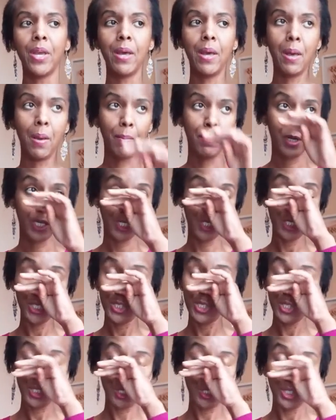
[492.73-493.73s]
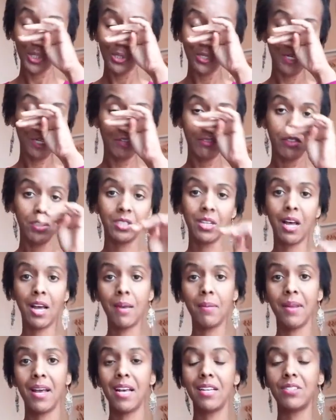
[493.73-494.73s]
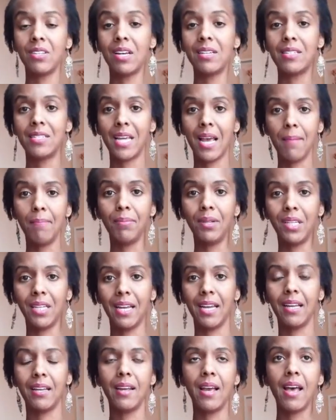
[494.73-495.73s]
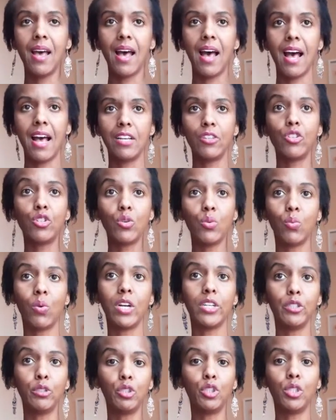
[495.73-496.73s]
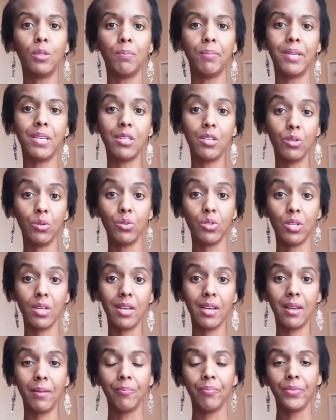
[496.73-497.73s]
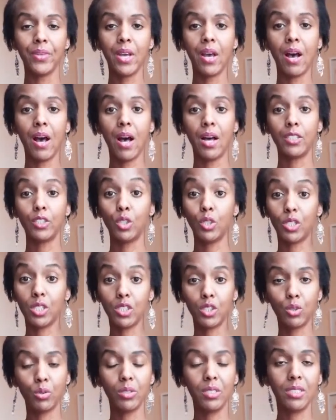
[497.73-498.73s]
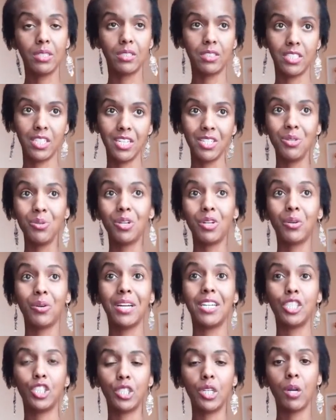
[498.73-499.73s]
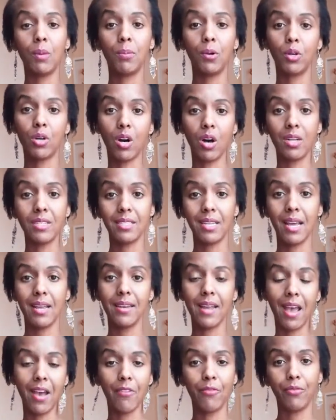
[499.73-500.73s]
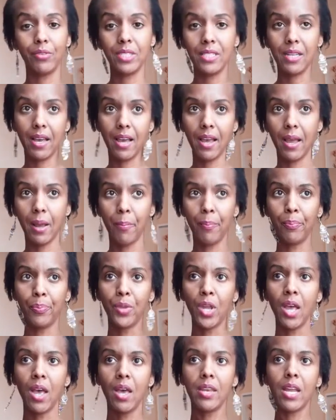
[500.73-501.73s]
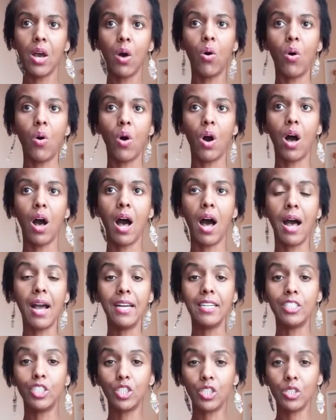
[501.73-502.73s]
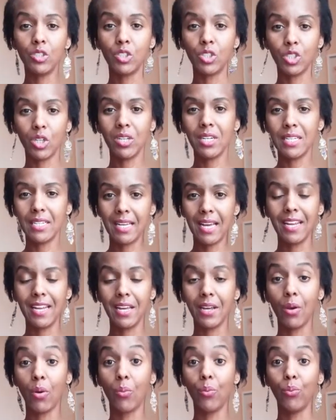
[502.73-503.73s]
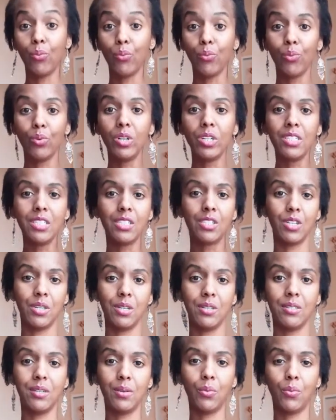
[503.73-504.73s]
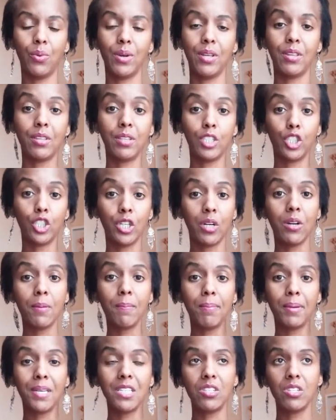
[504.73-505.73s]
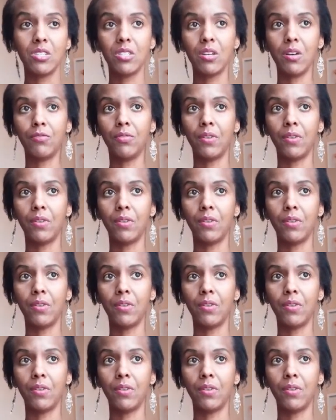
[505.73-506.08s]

because it's a sure enough sign as a template as to what you should be using to continue to create shareable content every day. Now, I just started getting really good with sharing pieces of